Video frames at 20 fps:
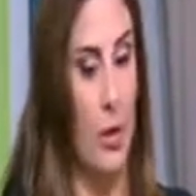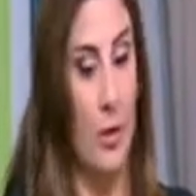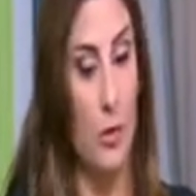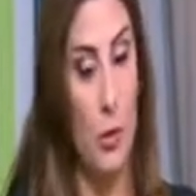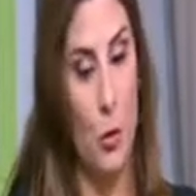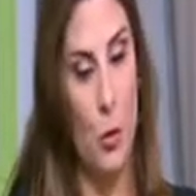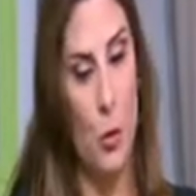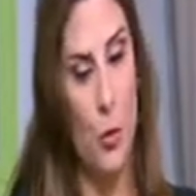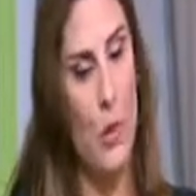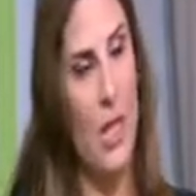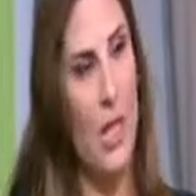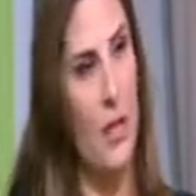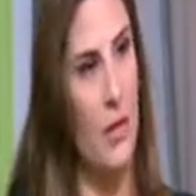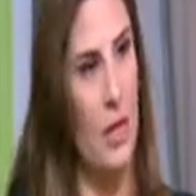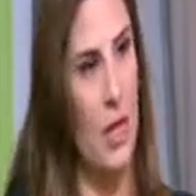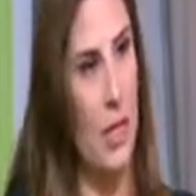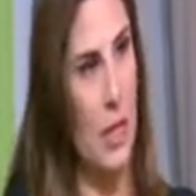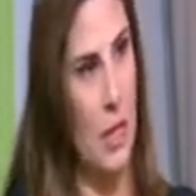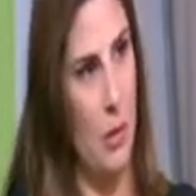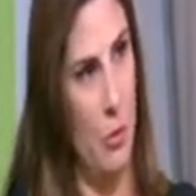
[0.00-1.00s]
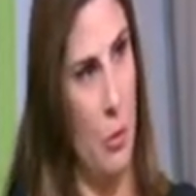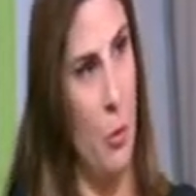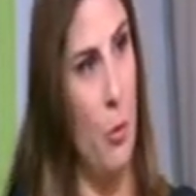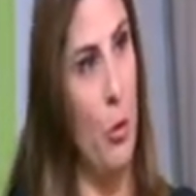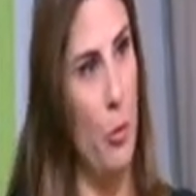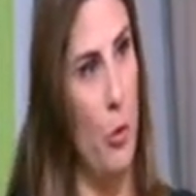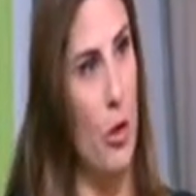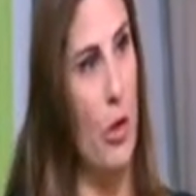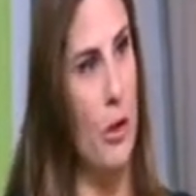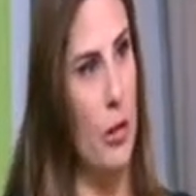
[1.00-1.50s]
There's so many things that
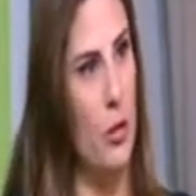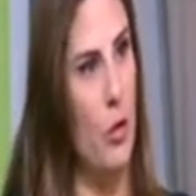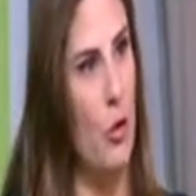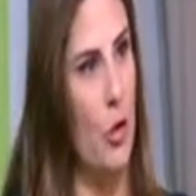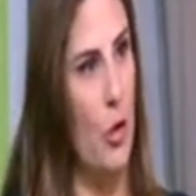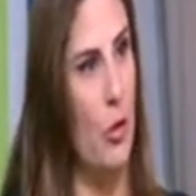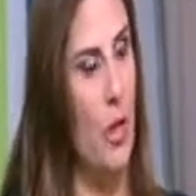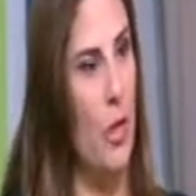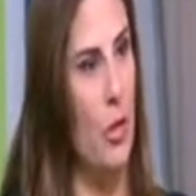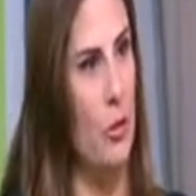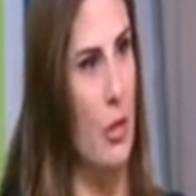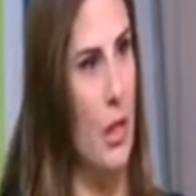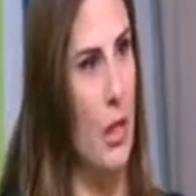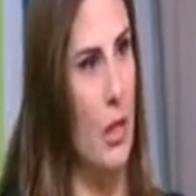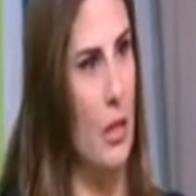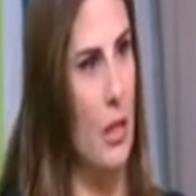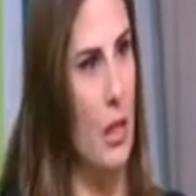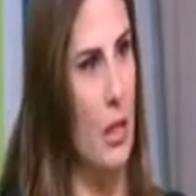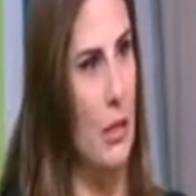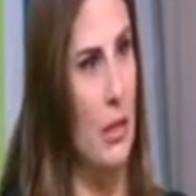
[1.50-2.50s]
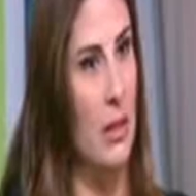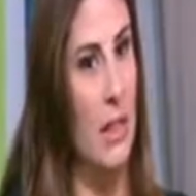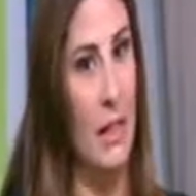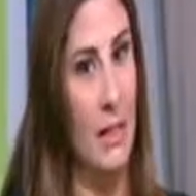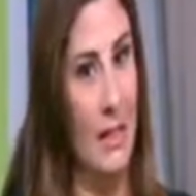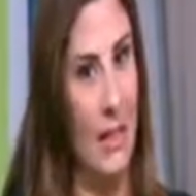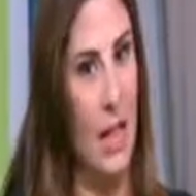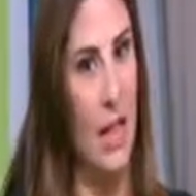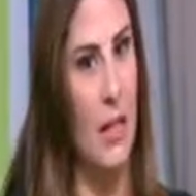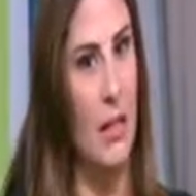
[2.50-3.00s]
we will talk about in
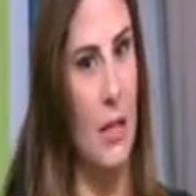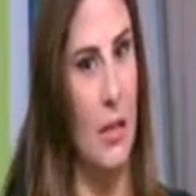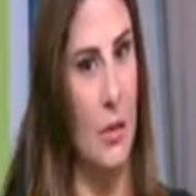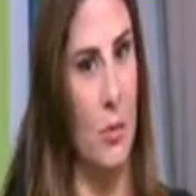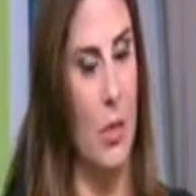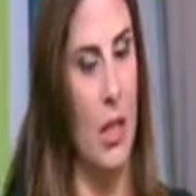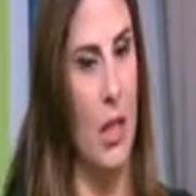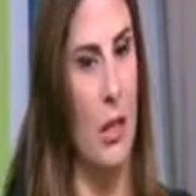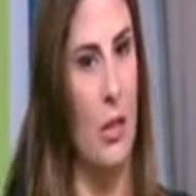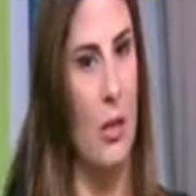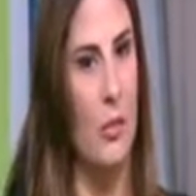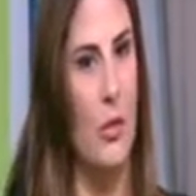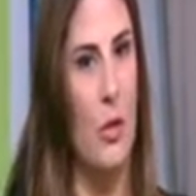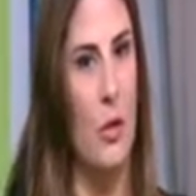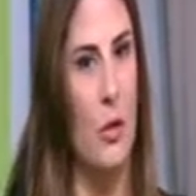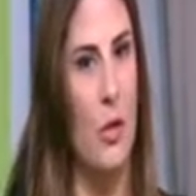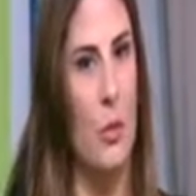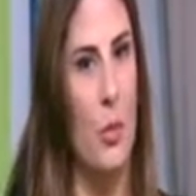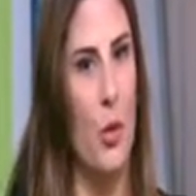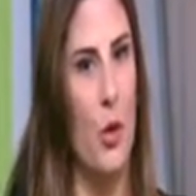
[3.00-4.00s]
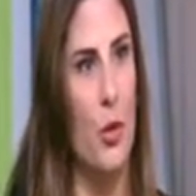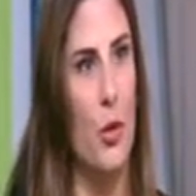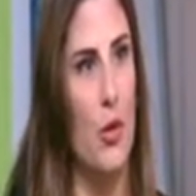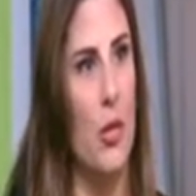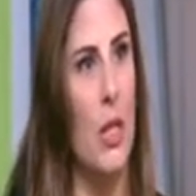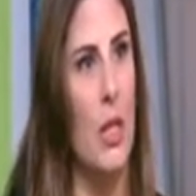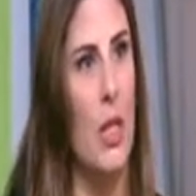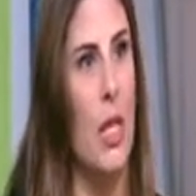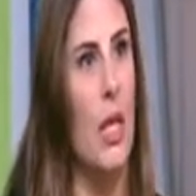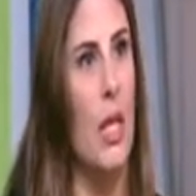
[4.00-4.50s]
details when it comes to the
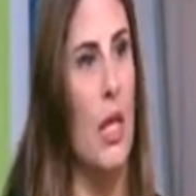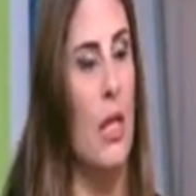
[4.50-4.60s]
project.